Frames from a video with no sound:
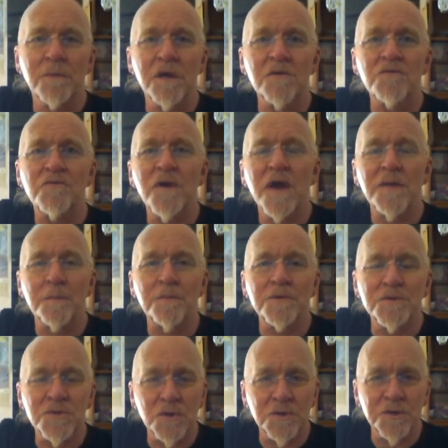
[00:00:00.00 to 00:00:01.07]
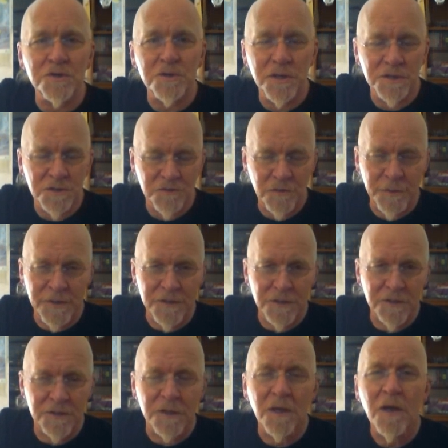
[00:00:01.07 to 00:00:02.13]
myth and a Plutonic
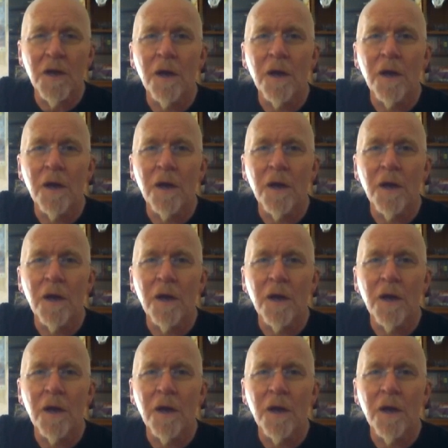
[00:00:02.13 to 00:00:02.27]
transformation.